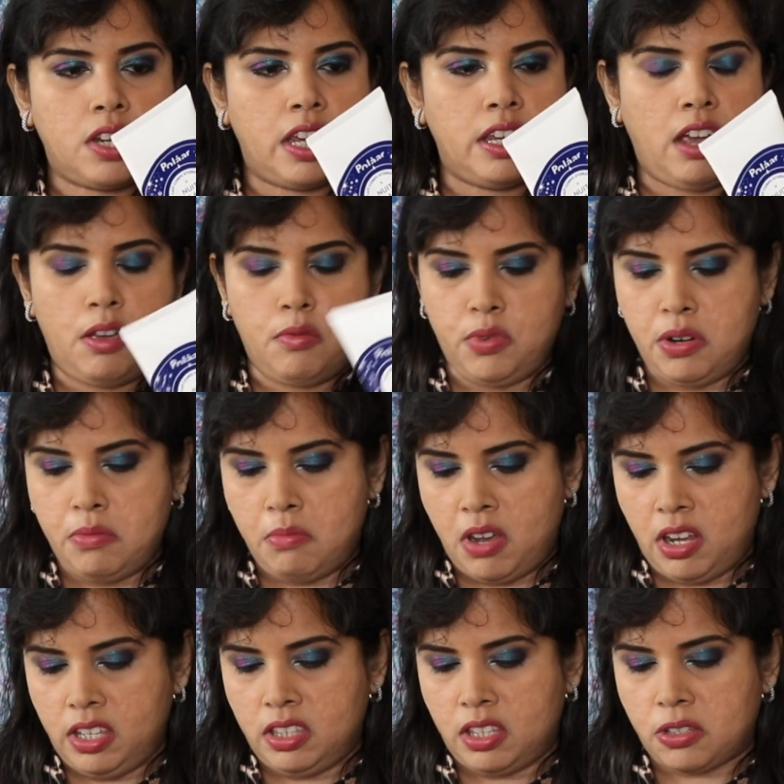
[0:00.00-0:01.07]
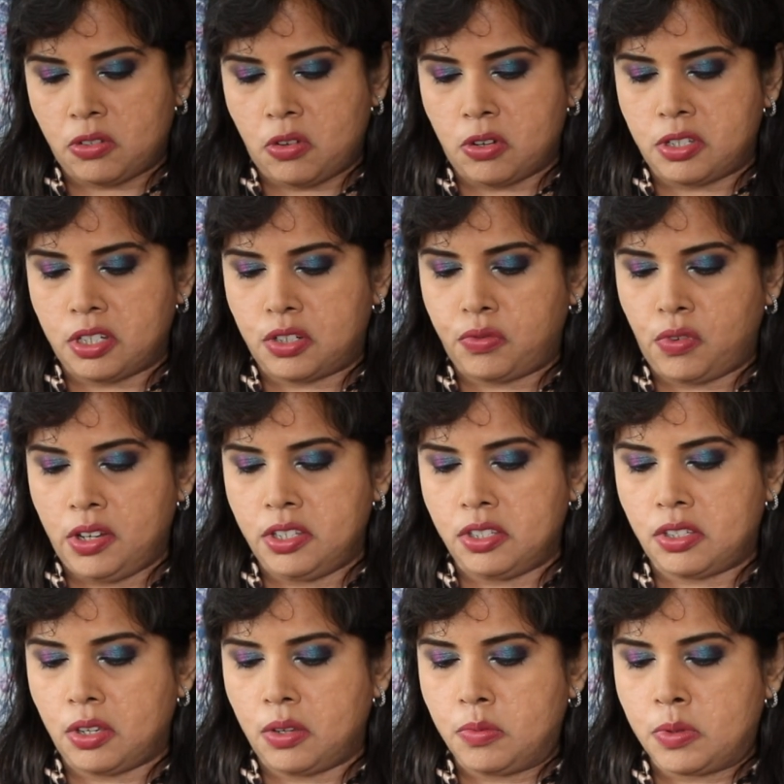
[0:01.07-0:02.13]
I, I wouldn't mind the Scottish Fine
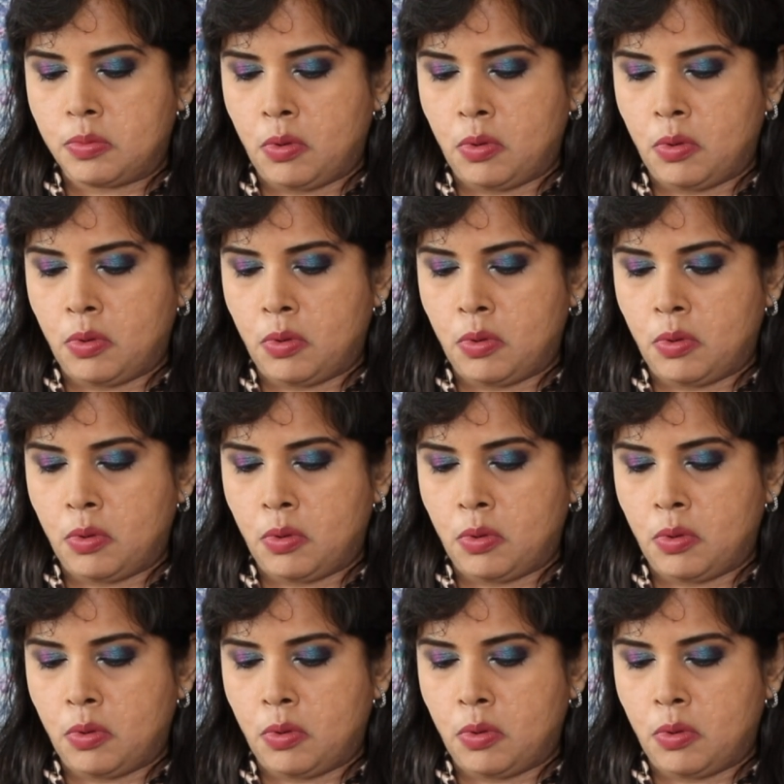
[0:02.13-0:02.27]
Soaps